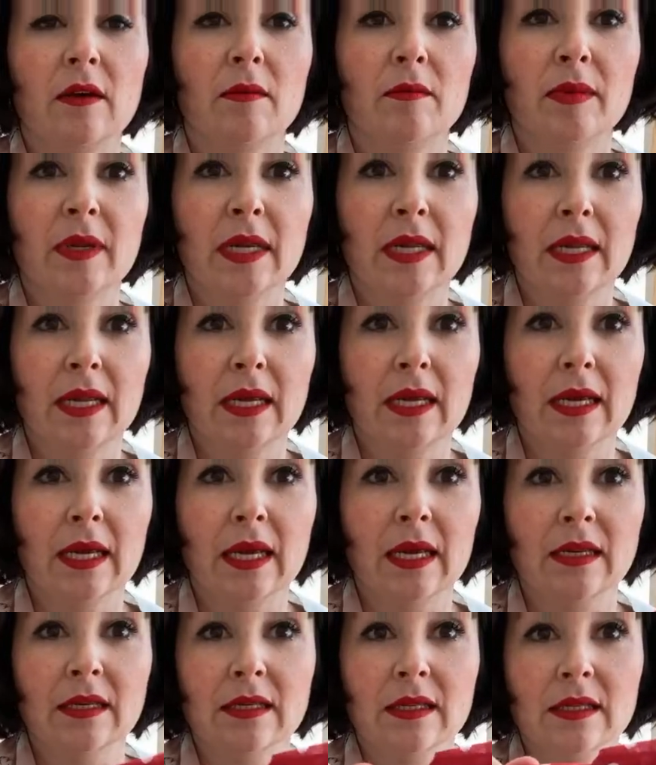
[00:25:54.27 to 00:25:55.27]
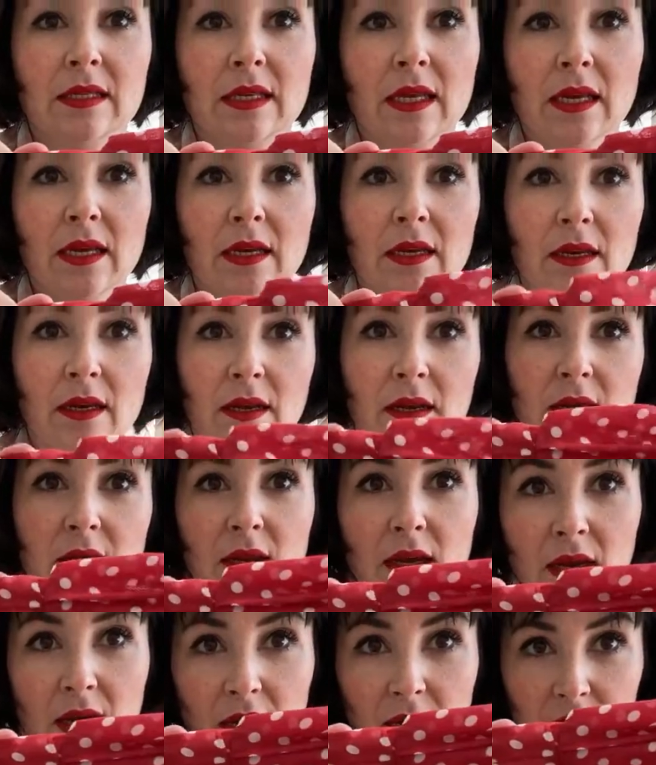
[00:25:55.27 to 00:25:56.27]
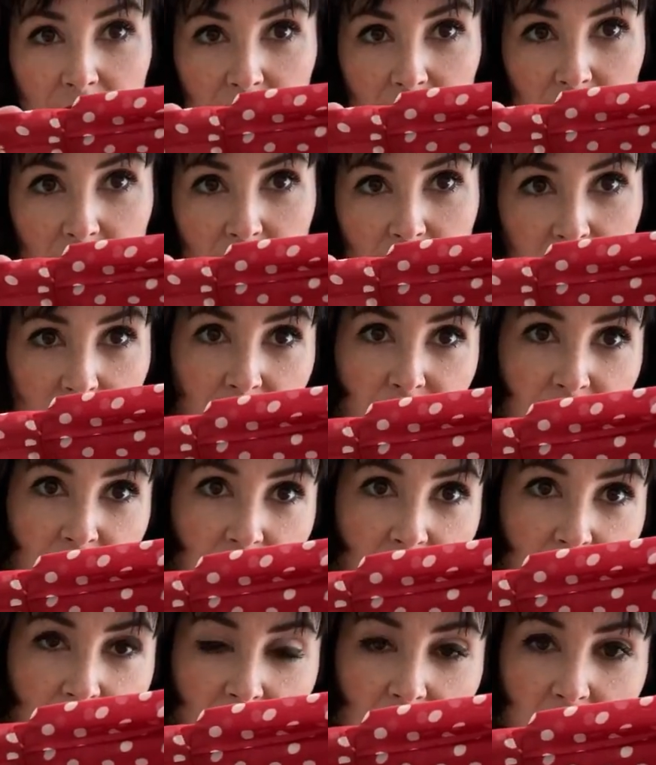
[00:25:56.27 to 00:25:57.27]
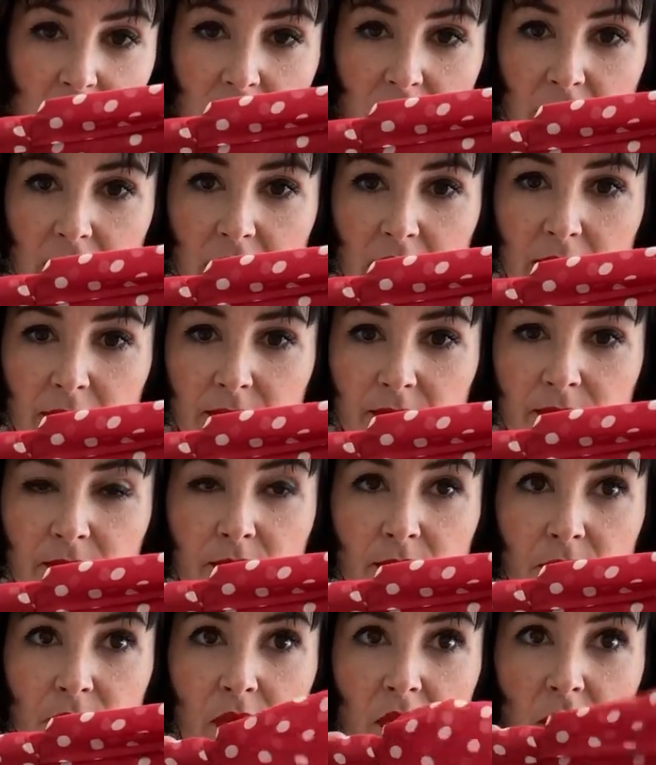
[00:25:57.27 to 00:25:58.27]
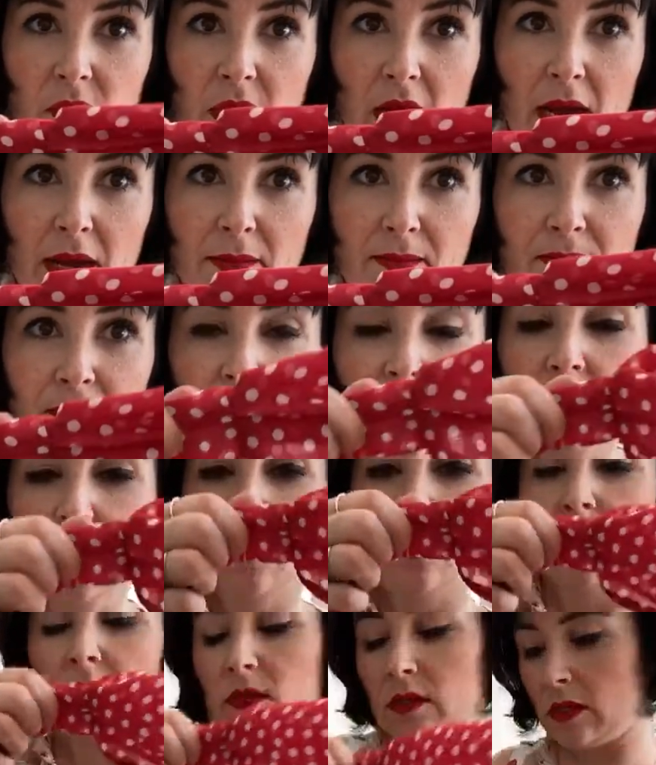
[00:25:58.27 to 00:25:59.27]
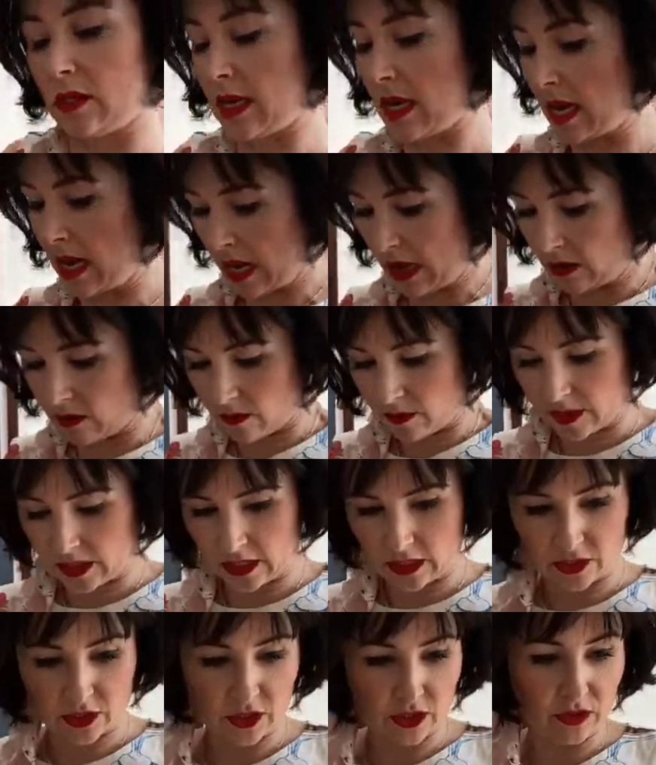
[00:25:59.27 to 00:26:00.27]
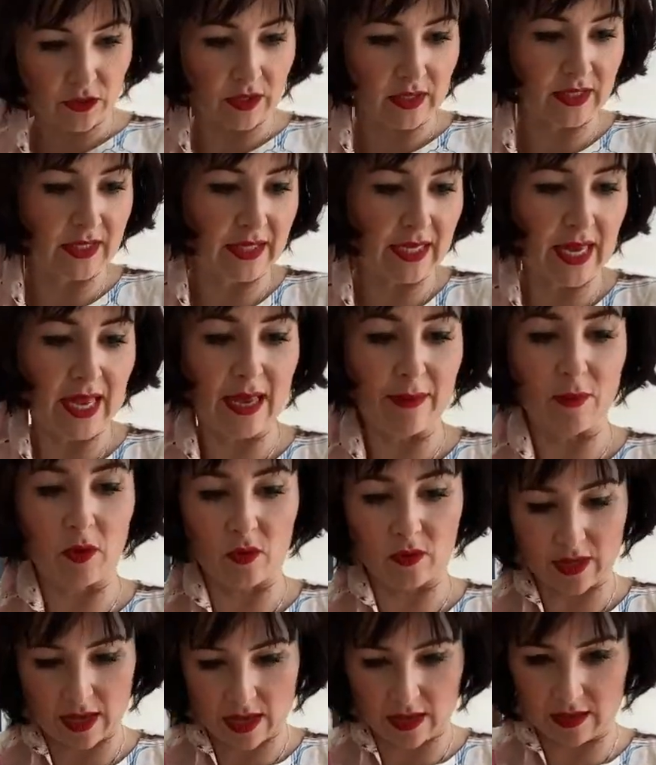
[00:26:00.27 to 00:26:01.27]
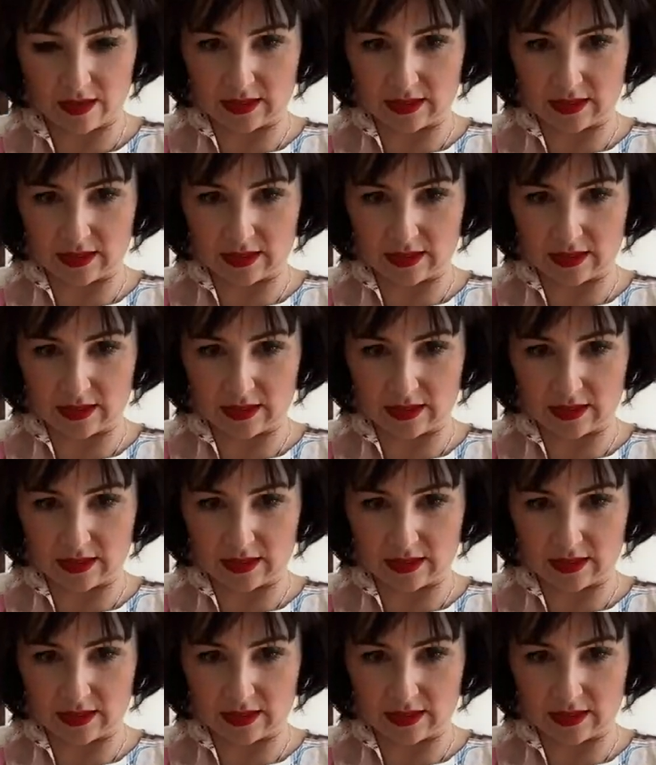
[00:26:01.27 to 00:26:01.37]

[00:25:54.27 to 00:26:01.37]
completely encases it and it looks lovely and neat like that. Okay. So now we need to do the same on the other